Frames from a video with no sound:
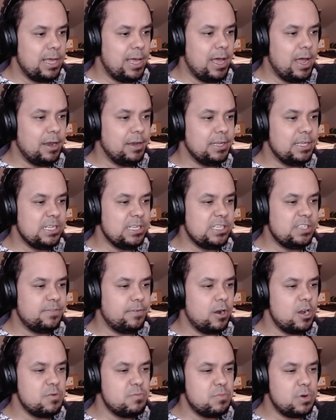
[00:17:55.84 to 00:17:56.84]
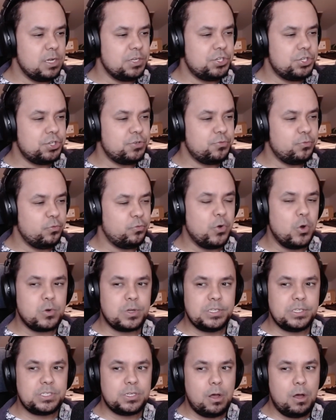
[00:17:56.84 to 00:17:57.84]
and is very much
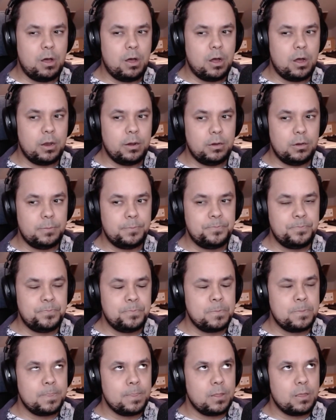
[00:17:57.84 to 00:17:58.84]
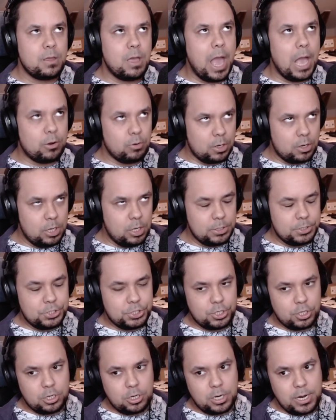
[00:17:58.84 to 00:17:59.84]
focused on
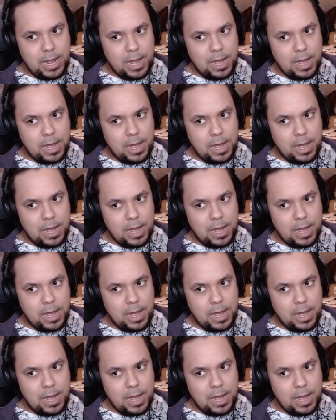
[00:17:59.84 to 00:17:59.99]
agriculture